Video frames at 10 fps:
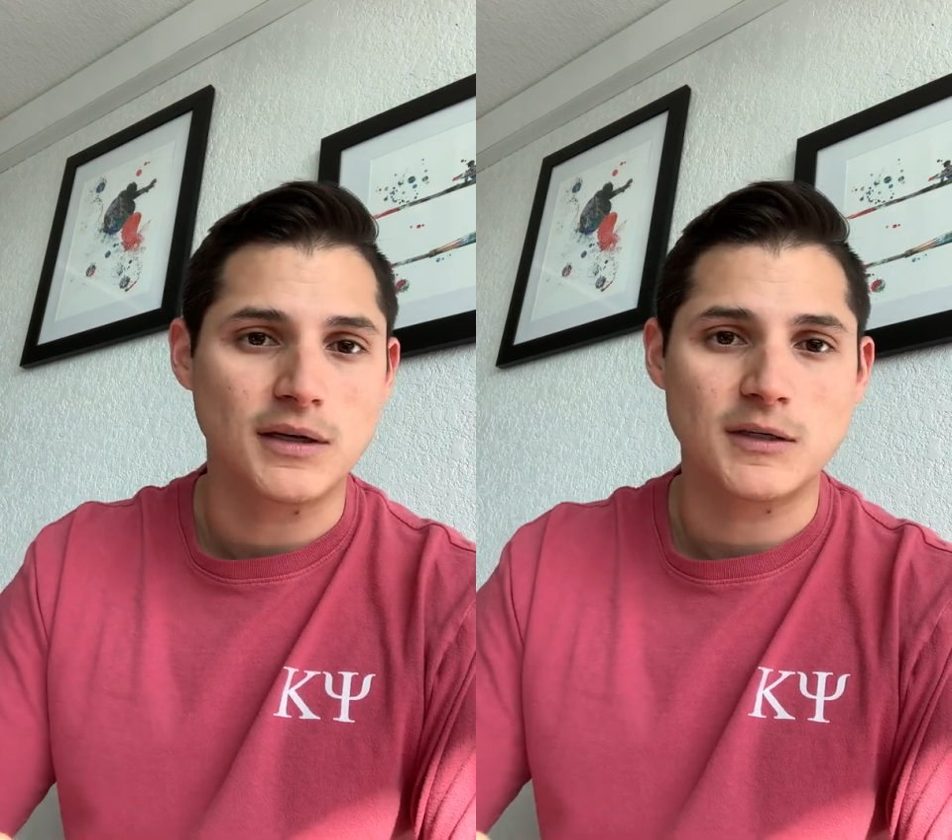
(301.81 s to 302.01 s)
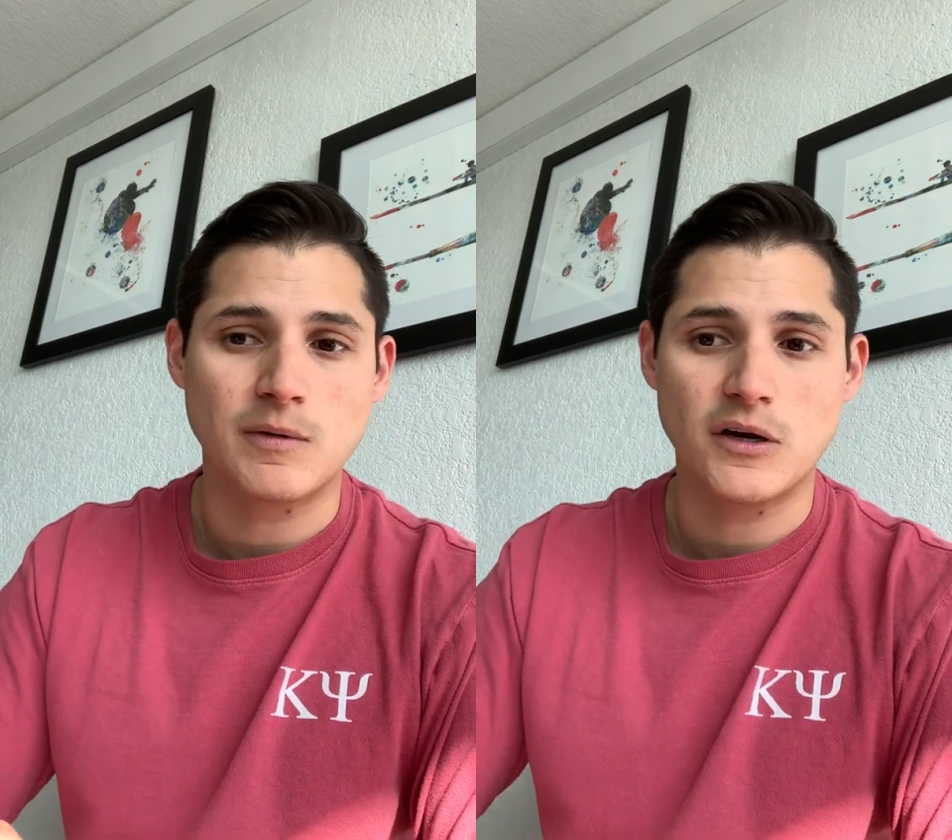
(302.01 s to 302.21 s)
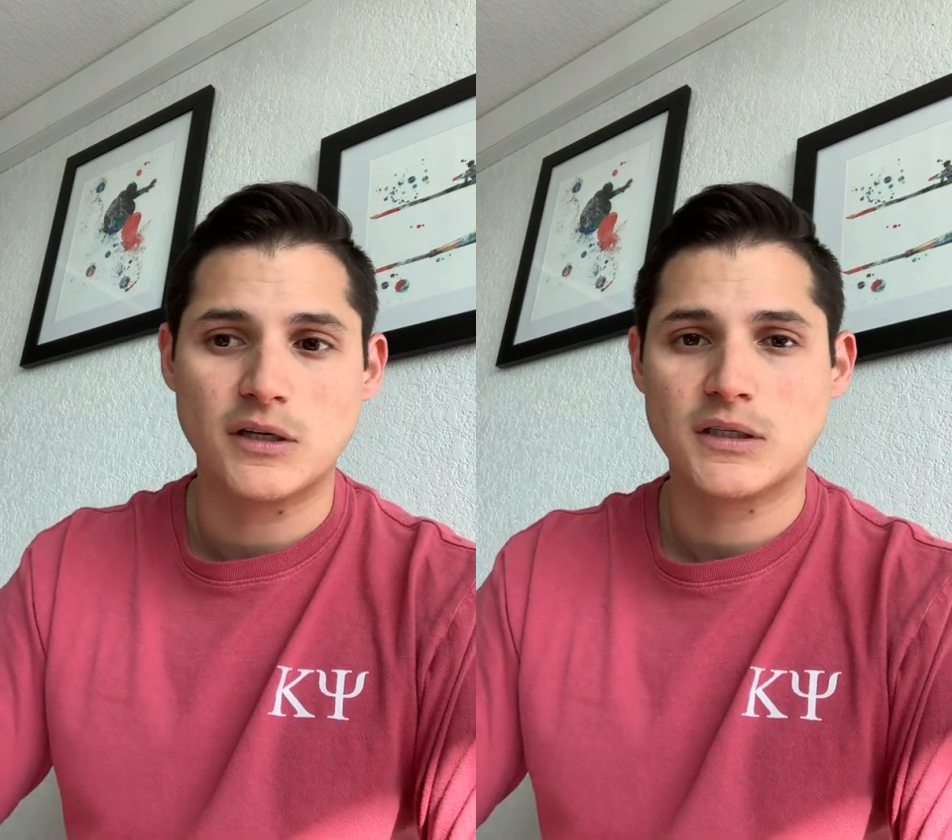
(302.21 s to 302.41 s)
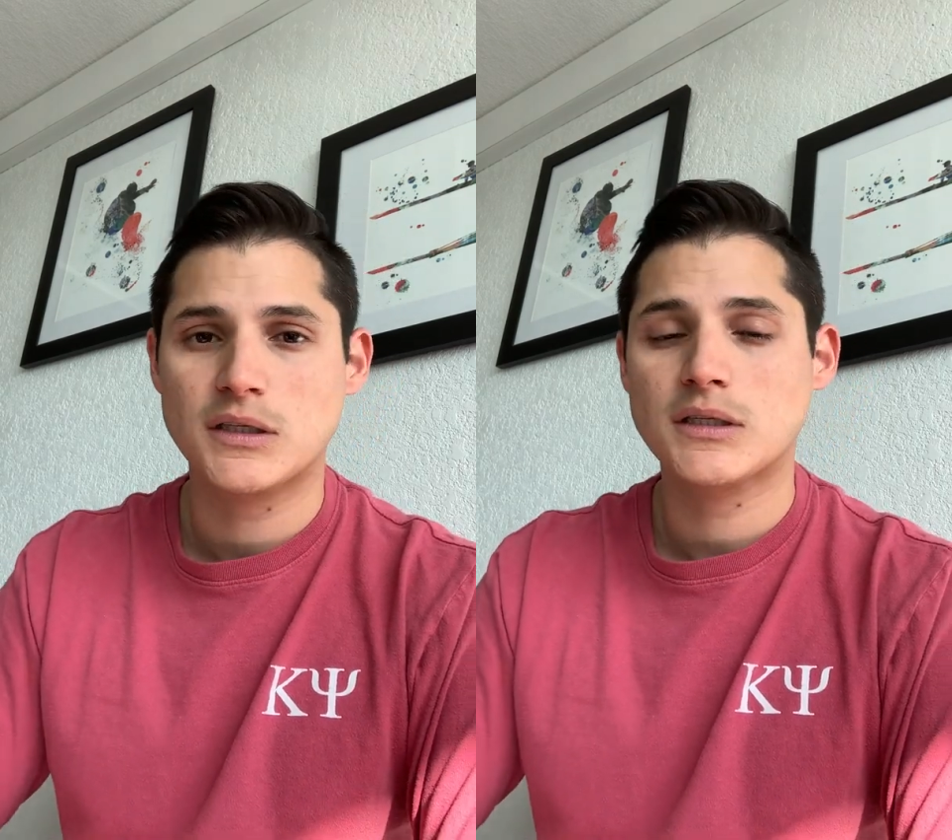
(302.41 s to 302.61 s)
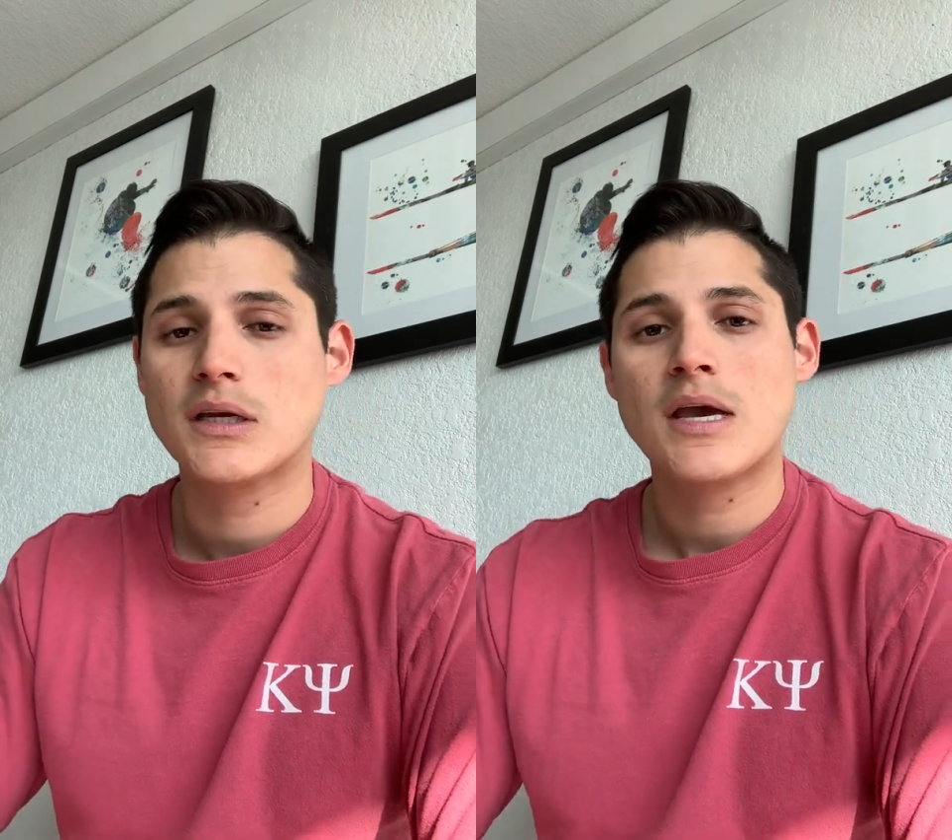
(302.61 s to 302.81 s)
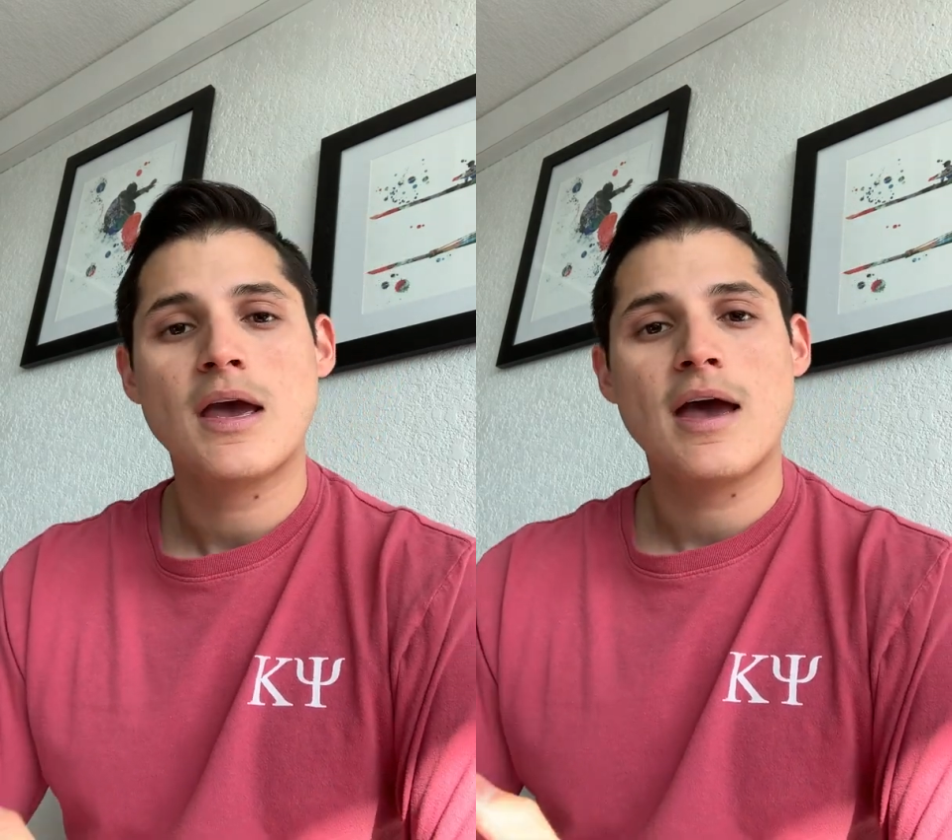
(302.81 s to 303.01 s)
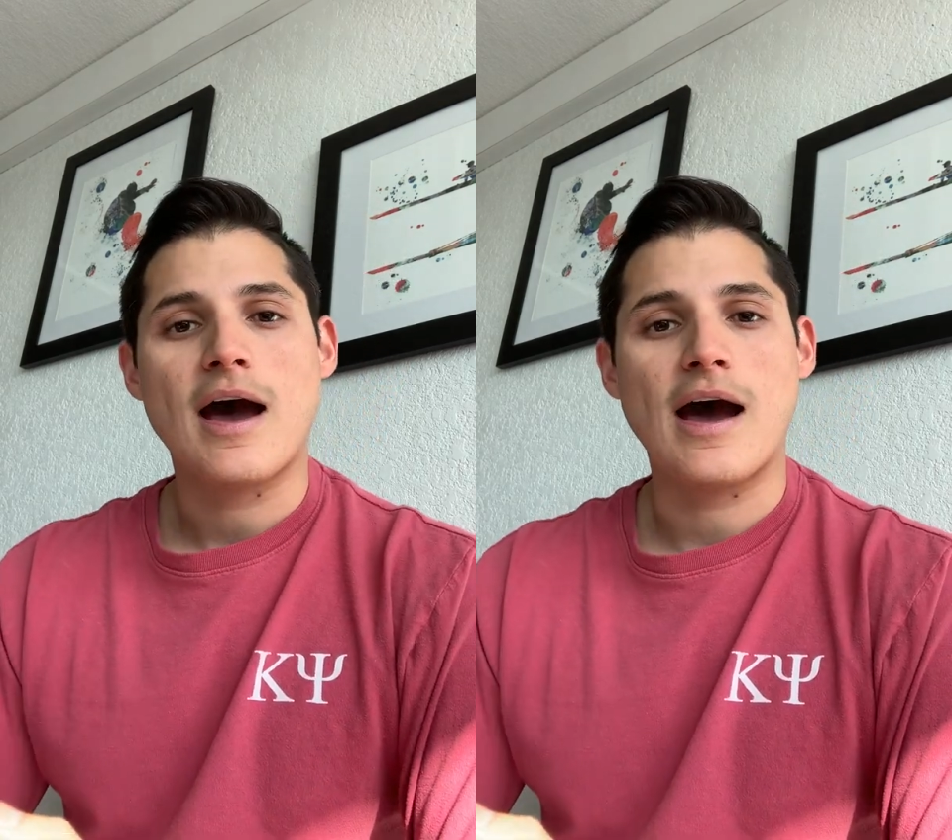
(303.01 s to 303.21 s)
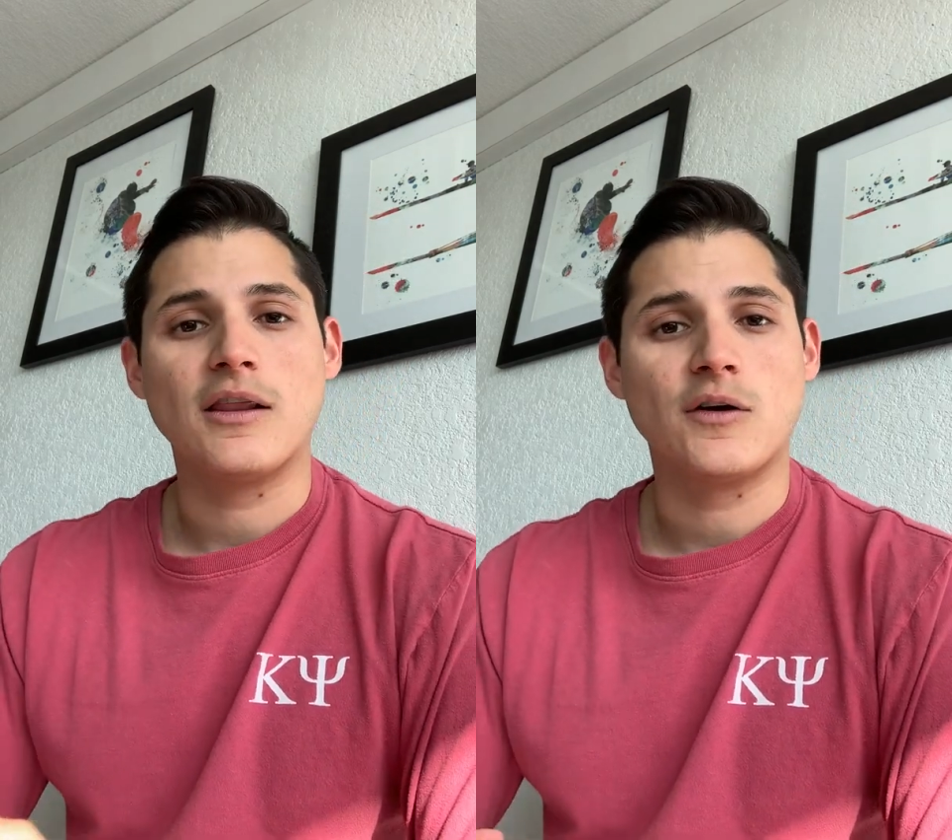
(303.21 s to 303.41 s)
experiences,
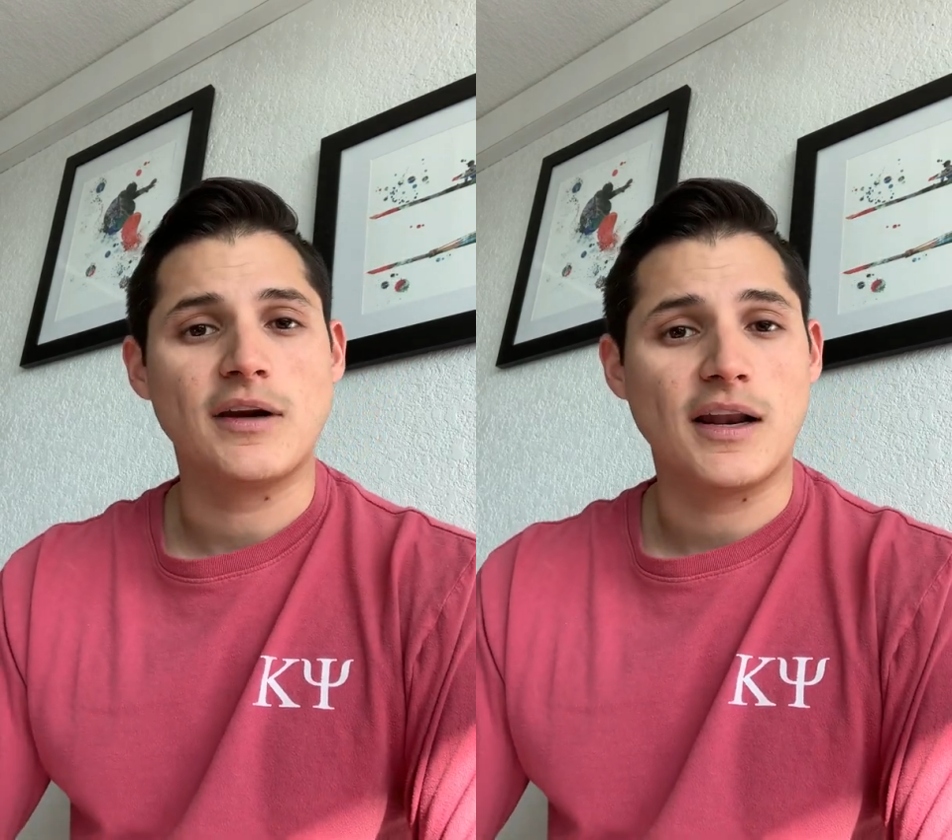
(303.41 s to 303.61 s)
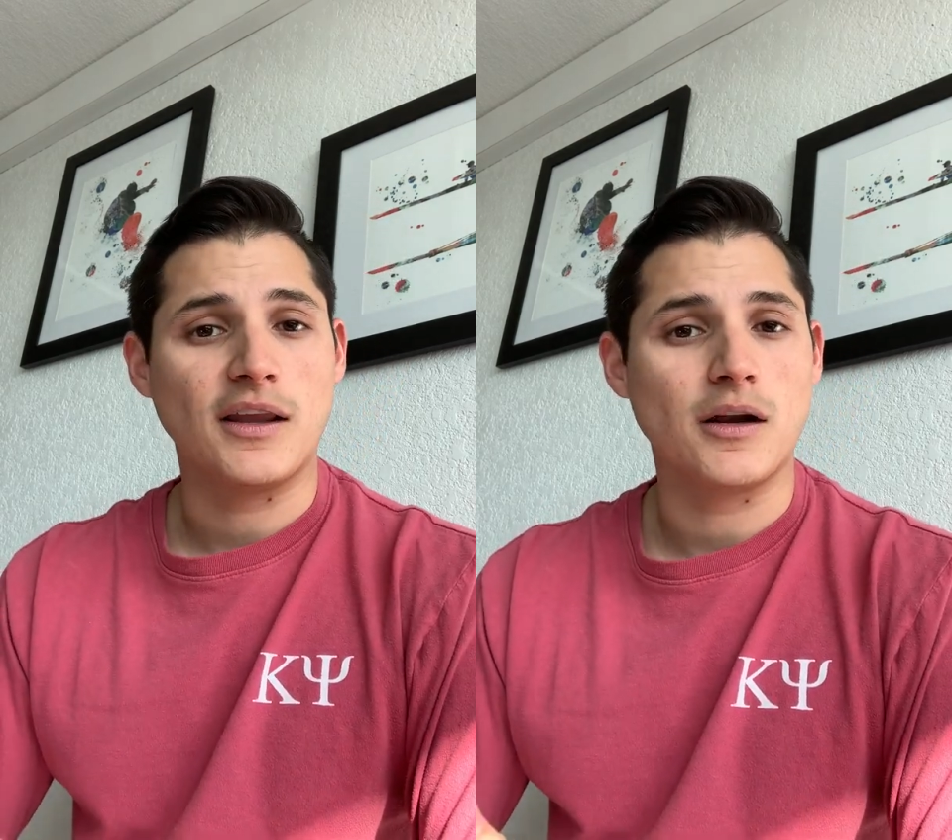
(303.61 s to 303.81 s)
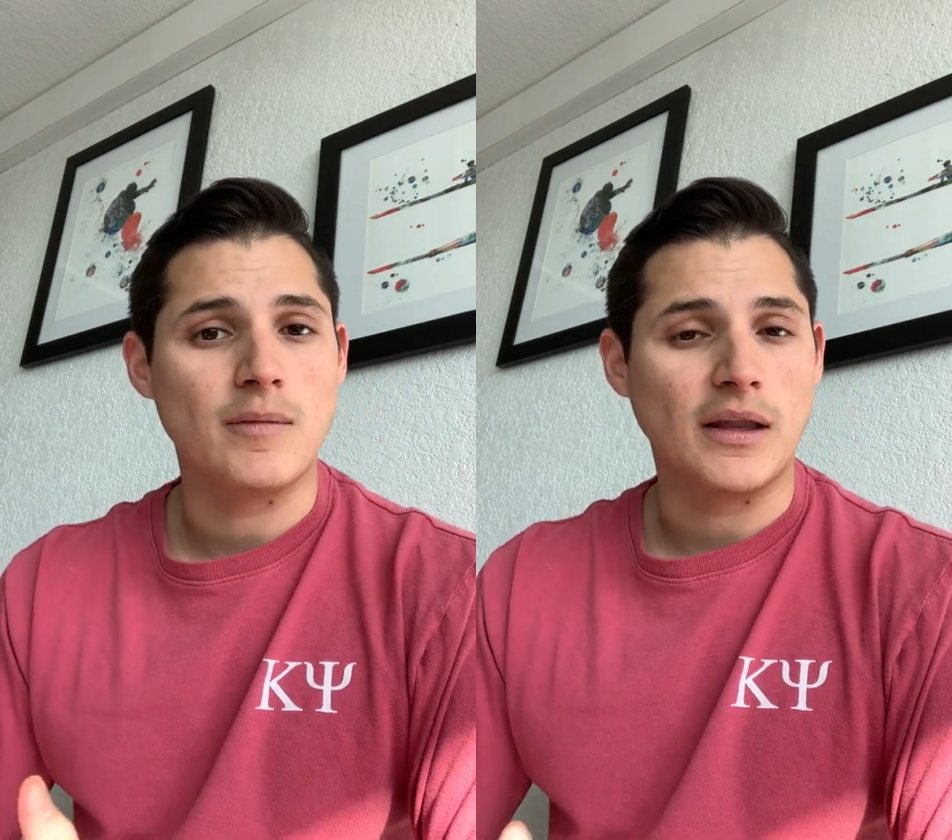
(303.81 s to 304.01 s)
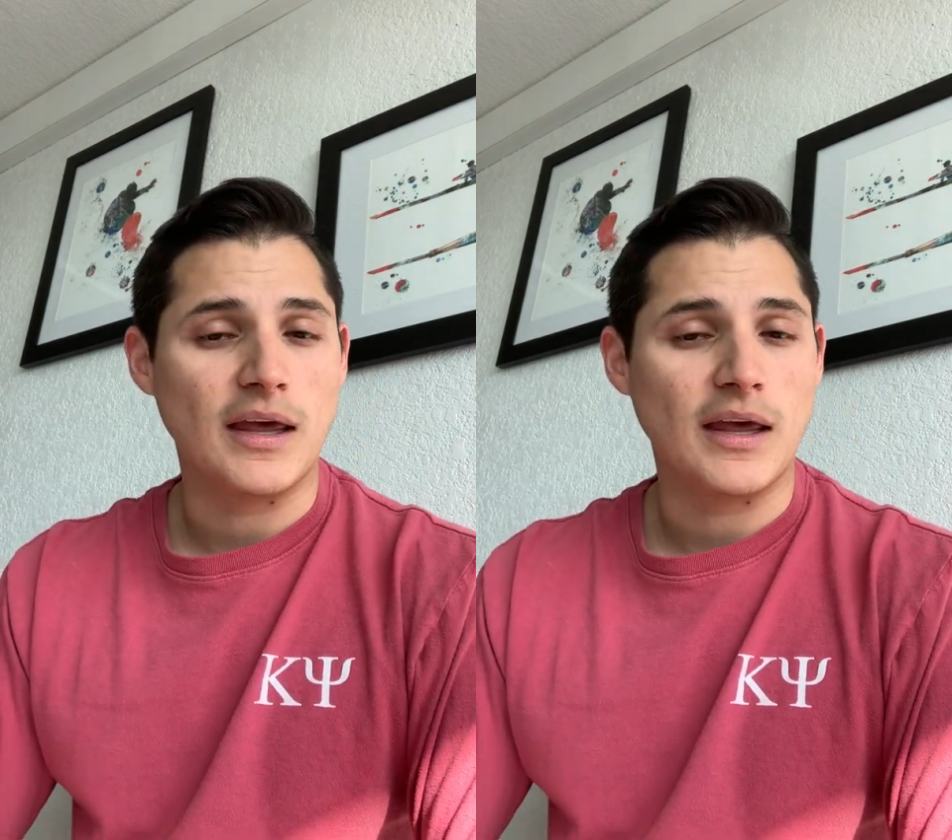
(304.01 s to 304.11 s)
I learned it a little bit